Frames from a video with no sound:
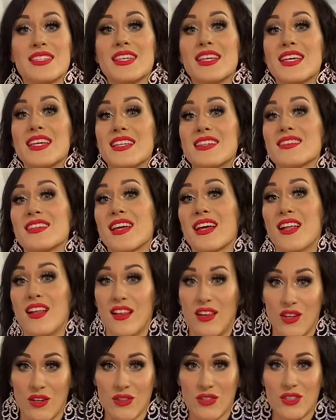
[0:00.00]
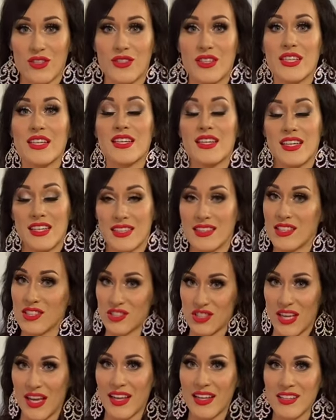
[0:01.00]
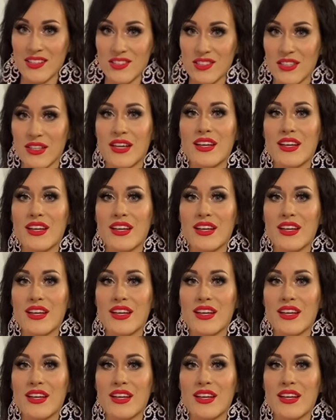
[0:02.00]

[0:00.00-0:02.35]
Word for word: in the lottery, in the challenge.